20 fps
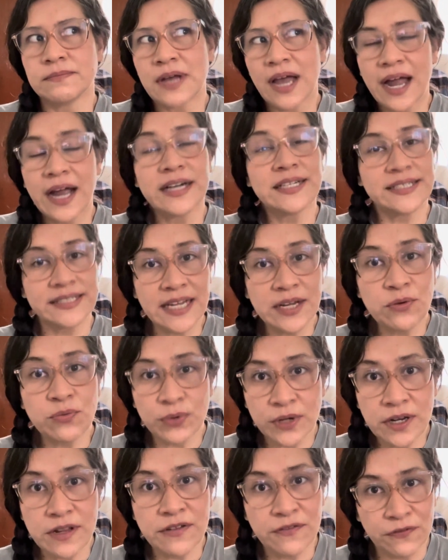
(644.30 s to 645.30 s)
I'd say
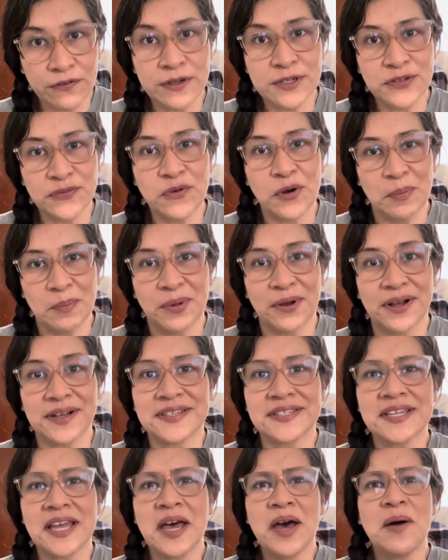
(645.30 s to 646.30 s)
read the first 4
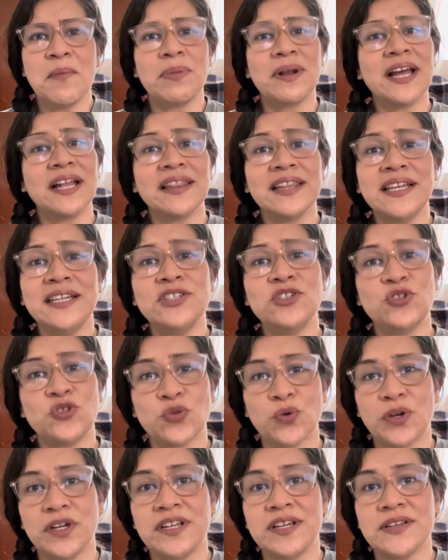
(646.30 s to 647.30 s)
books, but at least
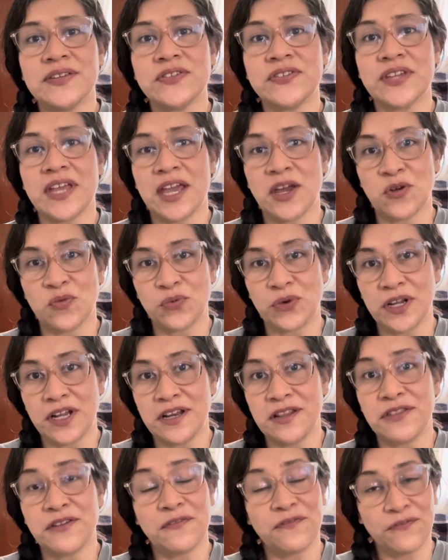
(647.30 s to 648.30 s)
join us and
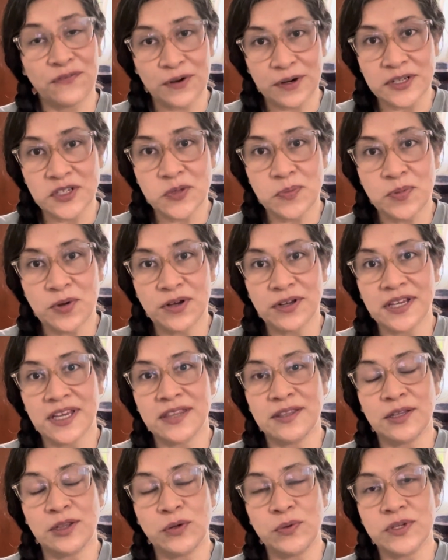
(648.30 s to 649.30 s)
read the first book in
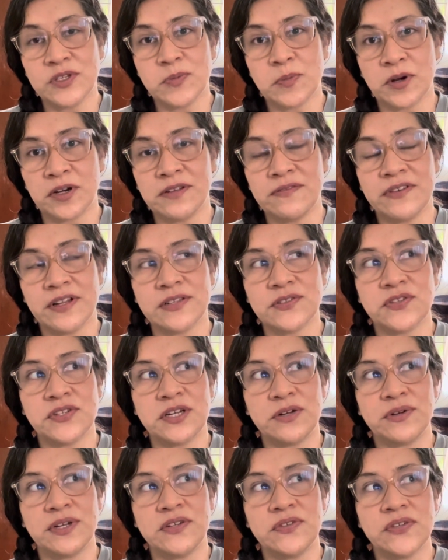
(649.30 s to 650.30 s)
the Louis Barnevelt
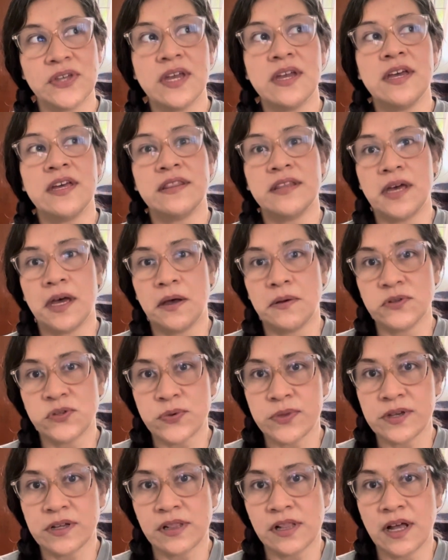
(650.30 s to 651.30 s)
series, The House
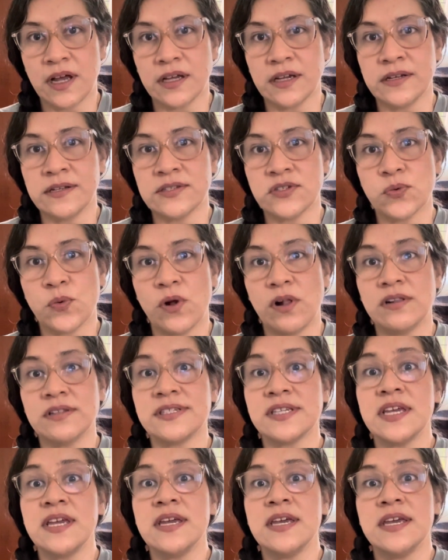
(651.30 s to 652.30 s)
with a Clock in Its Walls,
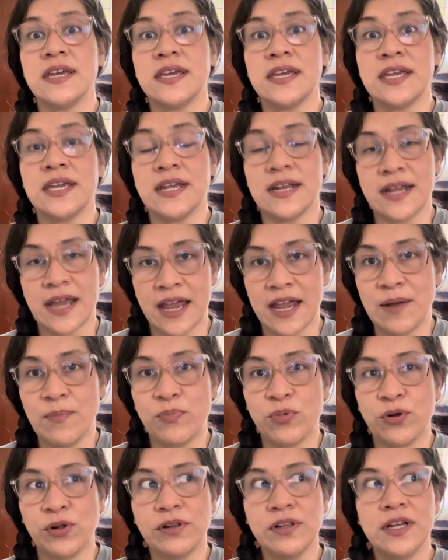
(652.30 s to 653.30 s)
in
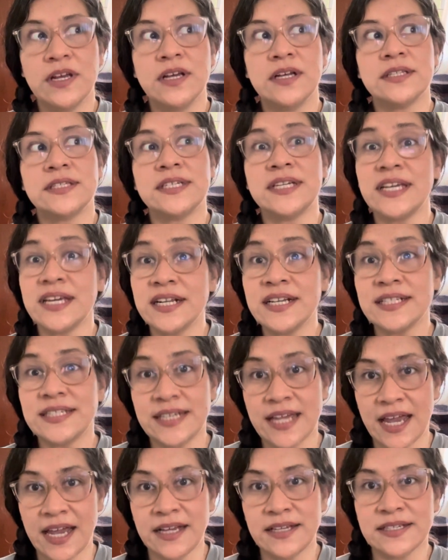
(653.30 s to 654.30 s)
April, to get a
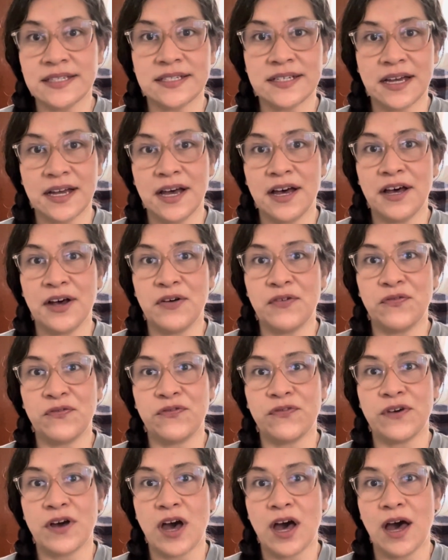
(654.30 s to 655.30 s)
taste
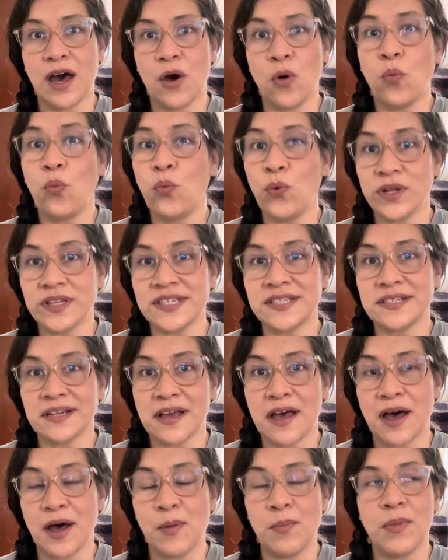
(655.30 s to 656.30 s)
of what's to
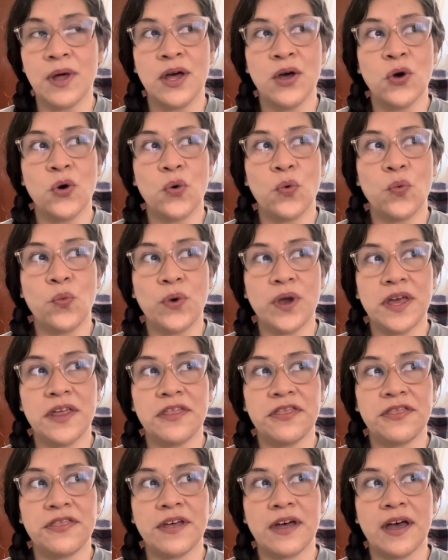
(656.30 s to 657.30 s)
come
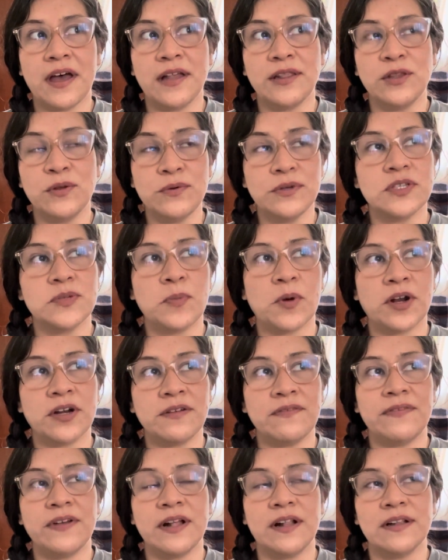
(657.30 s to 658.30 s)
with Louis
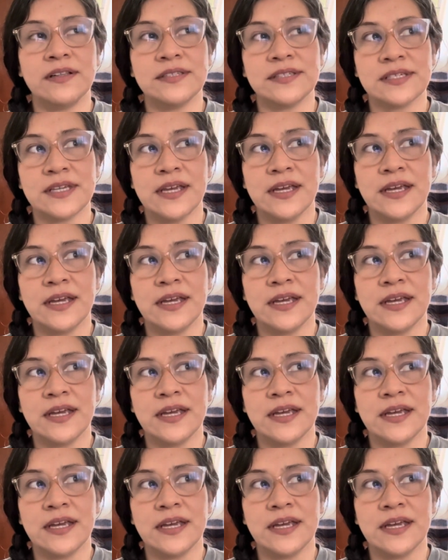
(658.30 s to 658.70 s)
Barnevelt,